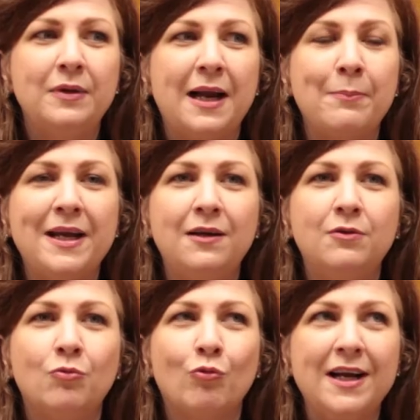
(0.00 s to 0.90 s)
I make
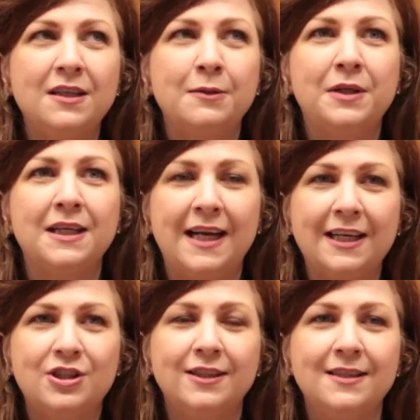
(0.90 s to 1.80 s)
random
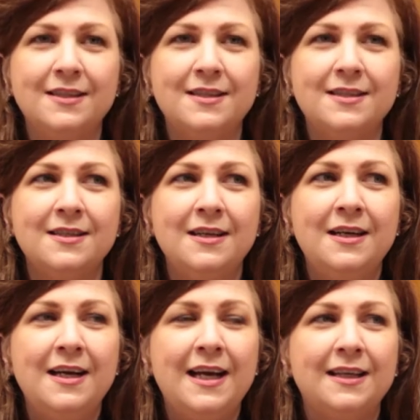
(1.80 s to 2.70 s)
connections,
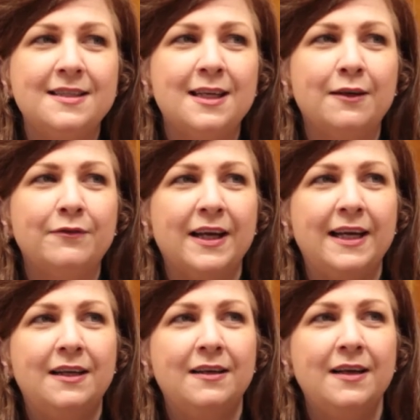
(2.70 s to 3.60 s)
and instead of
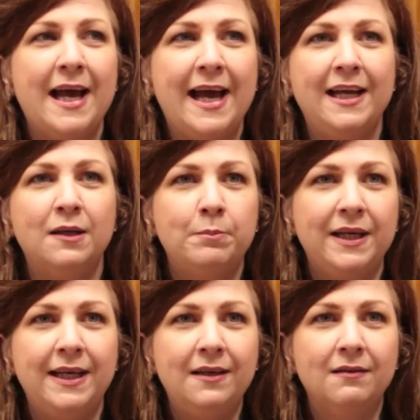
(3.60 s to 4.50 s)
like A to
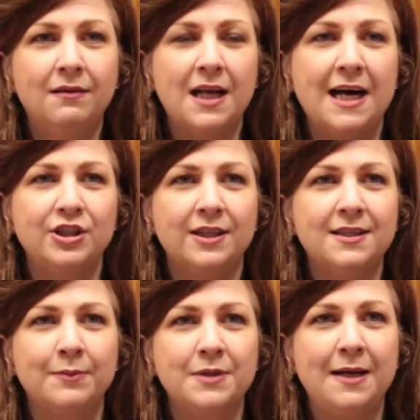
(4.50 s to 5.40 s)
B logic,
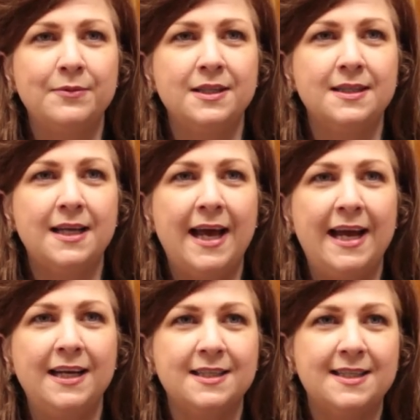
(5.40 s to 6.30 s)
sometimes it's
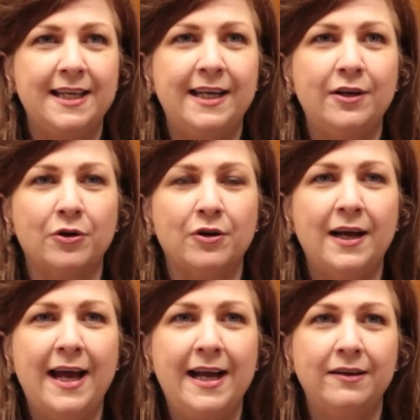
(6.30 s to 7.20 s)
A to C or
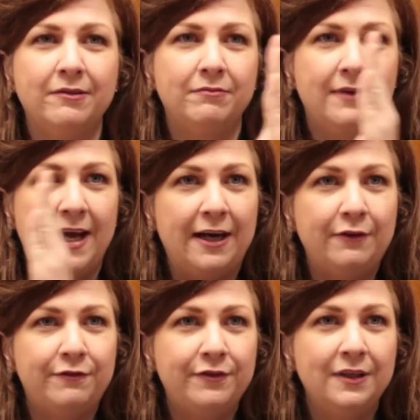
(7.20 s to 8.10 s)
A to
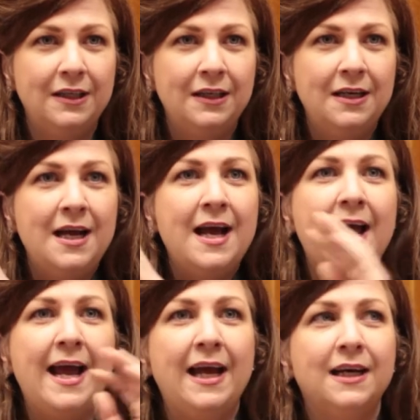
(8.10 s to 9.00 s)
F.
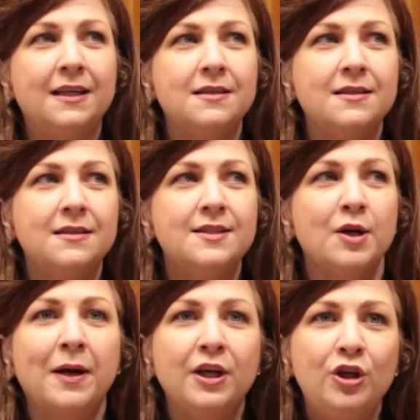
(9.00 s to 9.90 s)
And
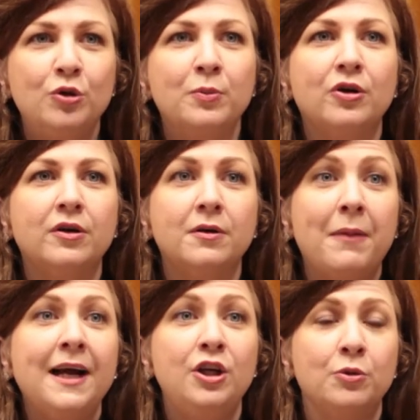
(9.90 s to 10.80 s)
so my humor
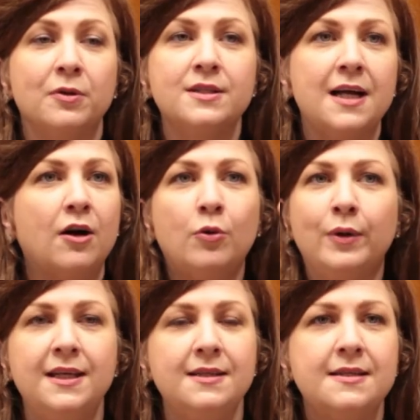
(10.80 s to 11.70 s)
is not
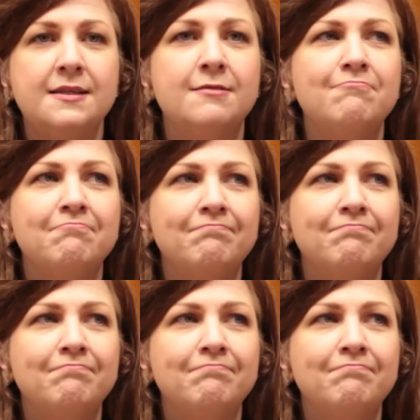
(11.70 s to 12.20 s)
always